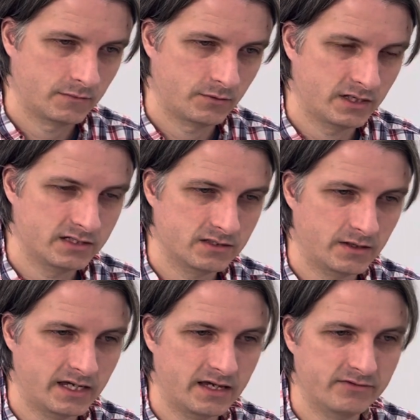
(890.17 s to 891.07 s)
Right, so I
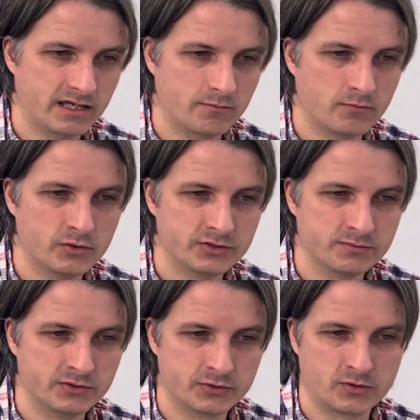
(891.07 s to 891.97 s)
have like
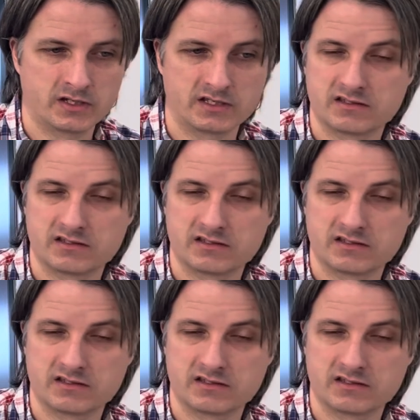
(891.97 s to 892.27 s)
multiple drawings